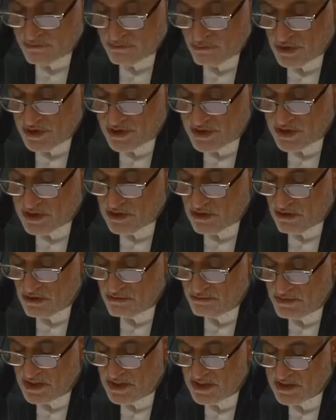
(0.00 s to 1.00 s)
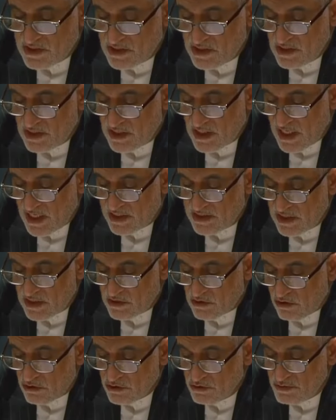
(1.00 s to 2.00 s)
political, military, and
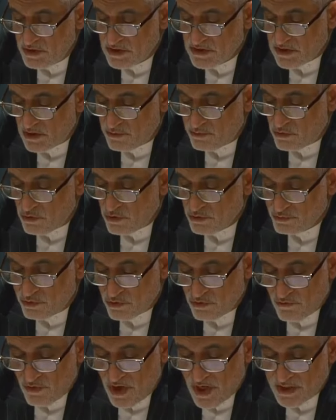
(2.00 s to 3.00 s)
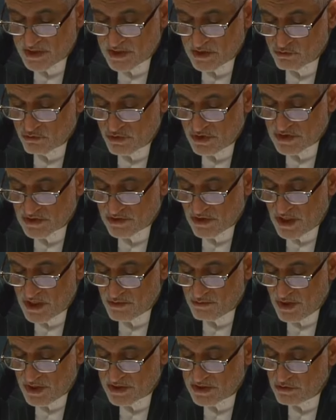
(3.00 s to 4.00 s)
economic support provided to Israel
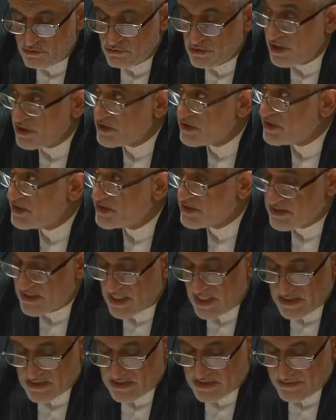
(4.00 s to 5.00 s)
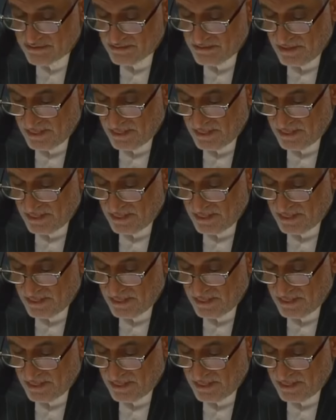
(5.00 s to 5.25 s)
by the United States